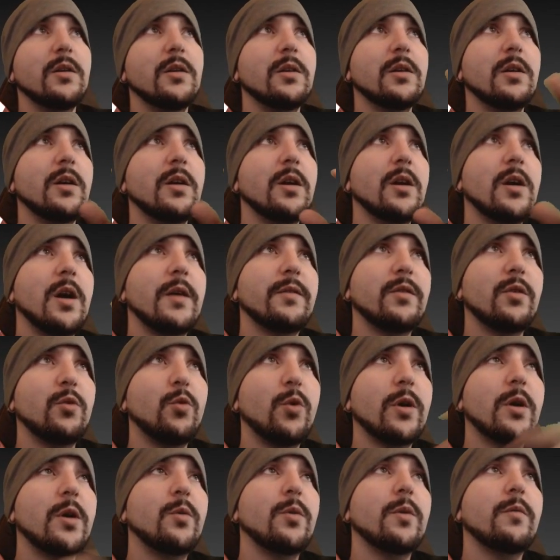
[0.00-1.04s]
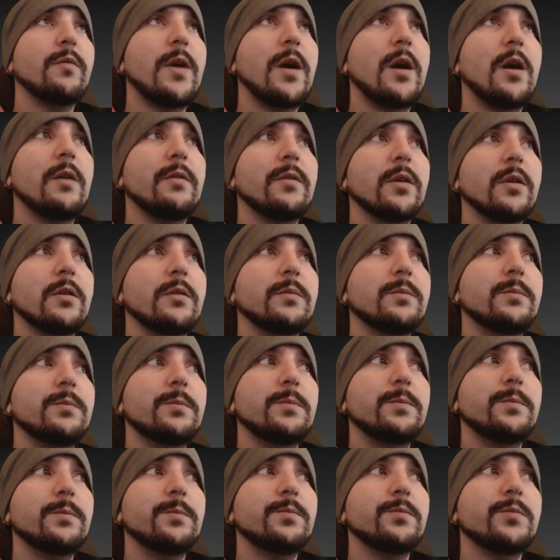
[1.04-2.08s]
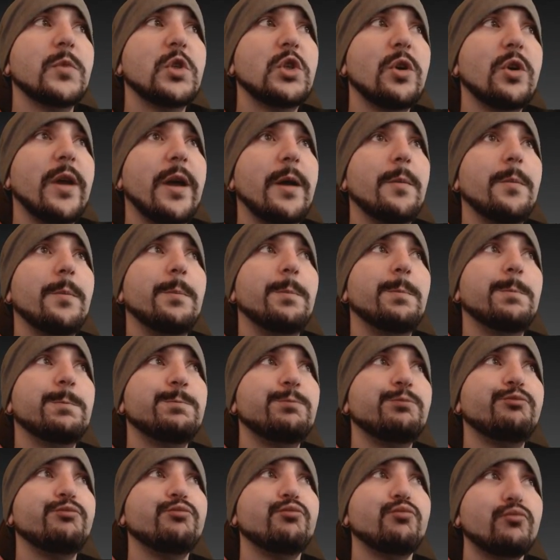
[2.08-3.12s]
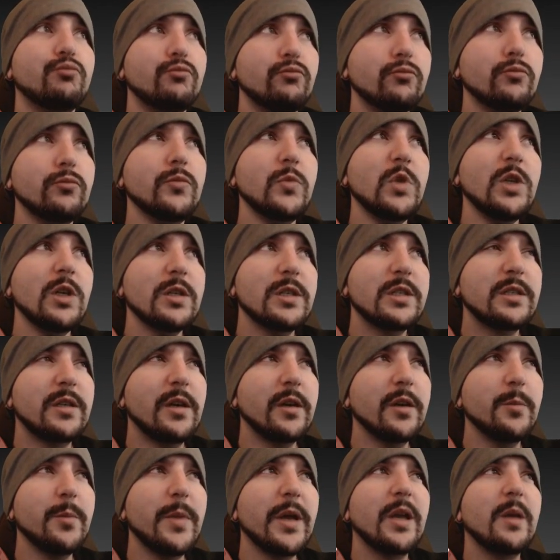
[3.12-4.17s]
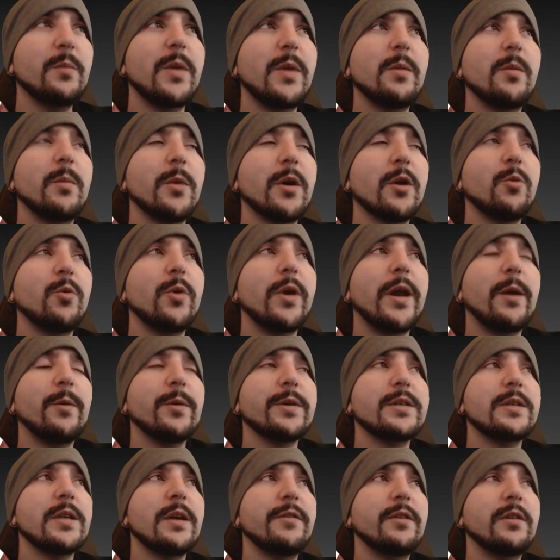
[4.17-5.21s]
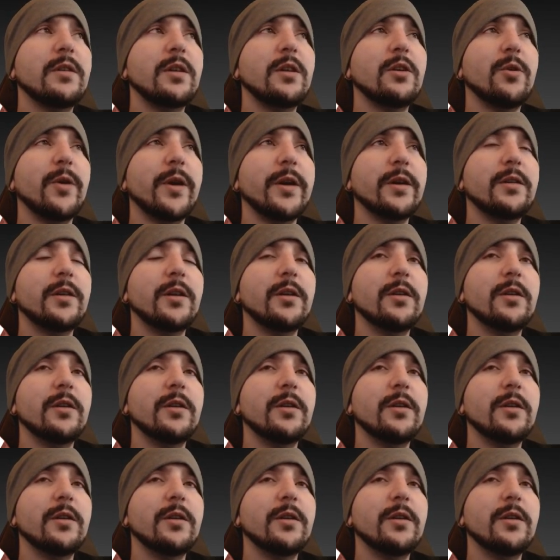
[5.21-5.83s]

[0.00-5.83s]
after working with Valve, and so yeah, started making my mod when I was 17 or 18.